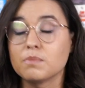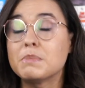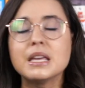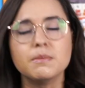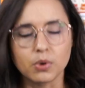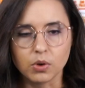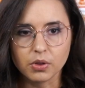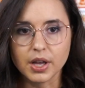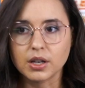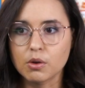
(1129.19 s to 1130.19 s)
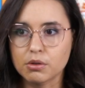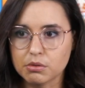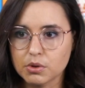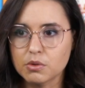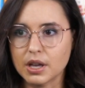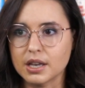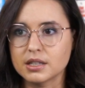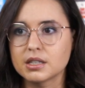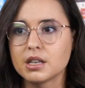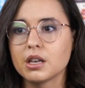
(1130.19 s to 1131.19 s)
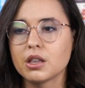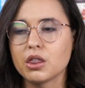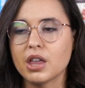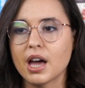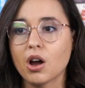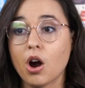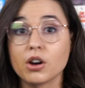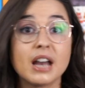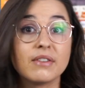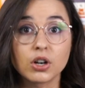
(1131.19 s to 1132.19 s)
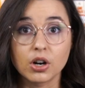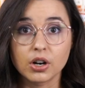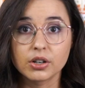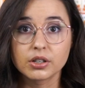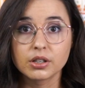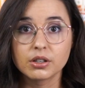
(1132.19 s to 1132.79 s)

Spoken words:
people that go through this that are never heard,